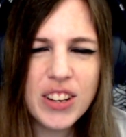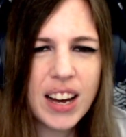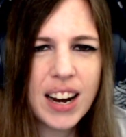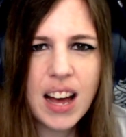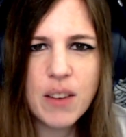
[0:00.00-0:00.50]

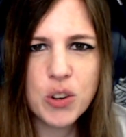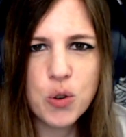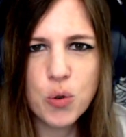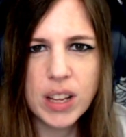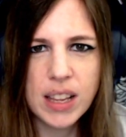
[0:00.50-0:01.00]
Gotta have a
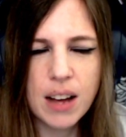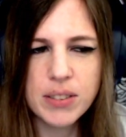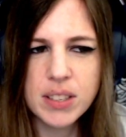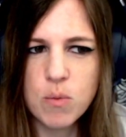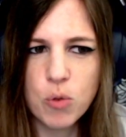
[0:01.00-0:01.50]
Corey
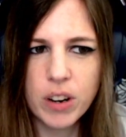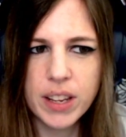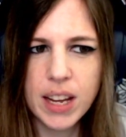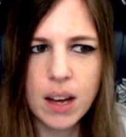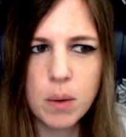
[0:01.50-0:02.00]
laugh somewhere in
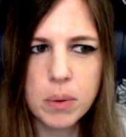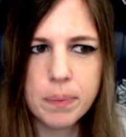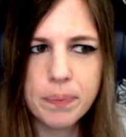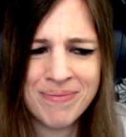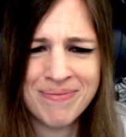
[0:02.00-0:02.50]
the
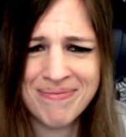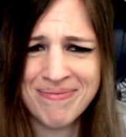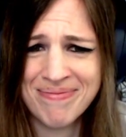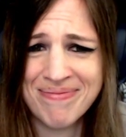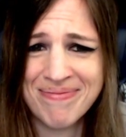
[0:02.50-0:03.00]
album. The
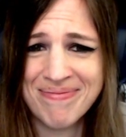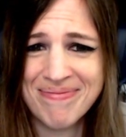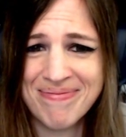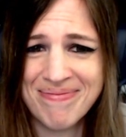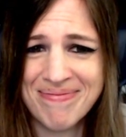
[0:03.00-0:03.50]
was in my
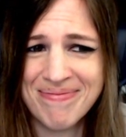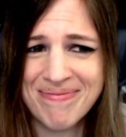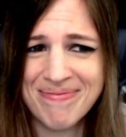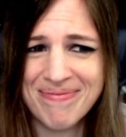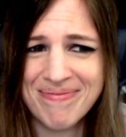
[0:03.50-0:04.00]
head,
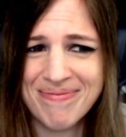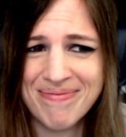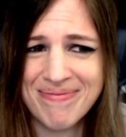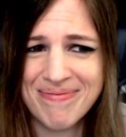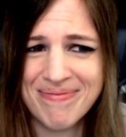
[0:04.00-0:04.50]
my head was